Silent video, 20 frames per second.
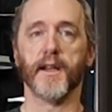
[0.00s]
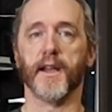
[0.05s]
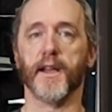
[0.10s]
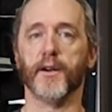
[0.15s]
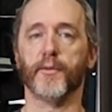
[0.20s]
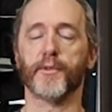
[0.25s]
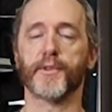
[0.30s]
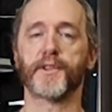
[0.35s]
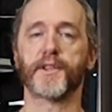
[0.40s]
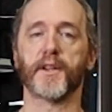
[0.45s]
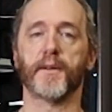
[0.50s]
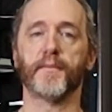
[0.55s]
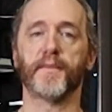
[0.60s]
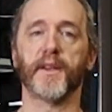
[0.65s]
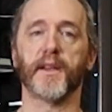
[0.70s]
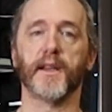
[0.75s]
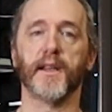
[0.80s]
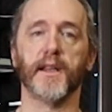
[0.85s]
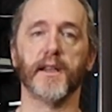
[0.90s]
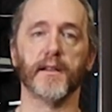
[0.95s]
It was
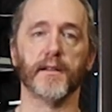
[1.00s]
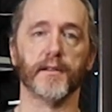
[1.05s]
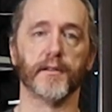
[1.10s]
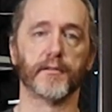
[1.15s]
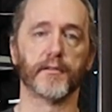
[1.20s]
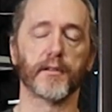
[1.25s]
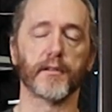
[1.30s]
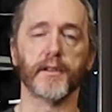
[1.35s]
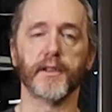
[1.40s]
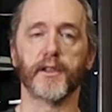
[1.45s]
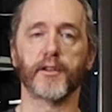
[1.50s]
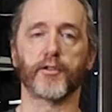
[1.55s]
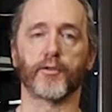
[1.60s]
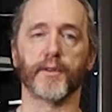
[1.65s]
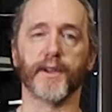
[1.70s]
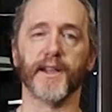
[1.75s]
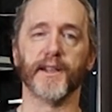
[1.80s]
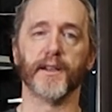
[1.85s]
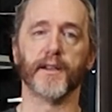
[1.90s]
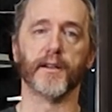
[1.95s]
something he literally
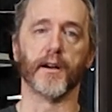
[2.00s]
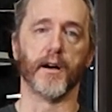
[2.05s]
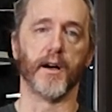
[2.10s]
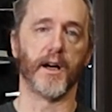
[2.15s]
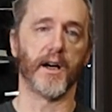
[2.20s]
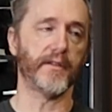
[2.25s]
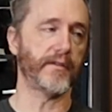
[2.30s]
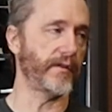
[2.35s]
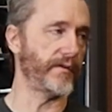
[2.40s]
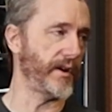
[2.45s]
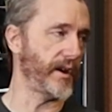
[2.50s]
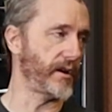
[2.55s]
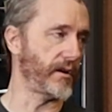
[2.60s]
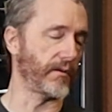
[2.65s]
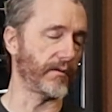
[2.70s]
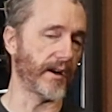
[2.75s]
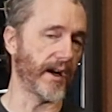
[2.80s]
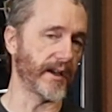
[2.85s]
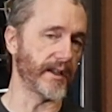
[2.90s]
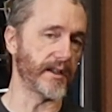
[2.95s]
created off of a
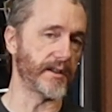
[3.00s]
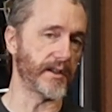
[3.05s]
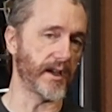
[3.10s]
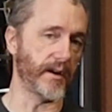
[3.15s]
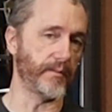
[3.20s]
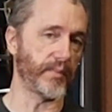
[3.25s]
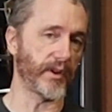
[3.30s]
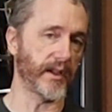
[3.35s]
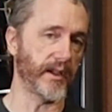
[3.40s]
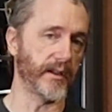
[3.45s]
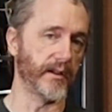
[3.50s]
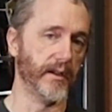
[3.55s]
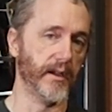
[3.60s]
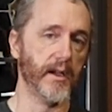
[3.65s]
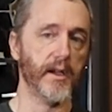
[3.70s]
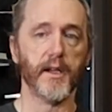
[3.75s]
karate template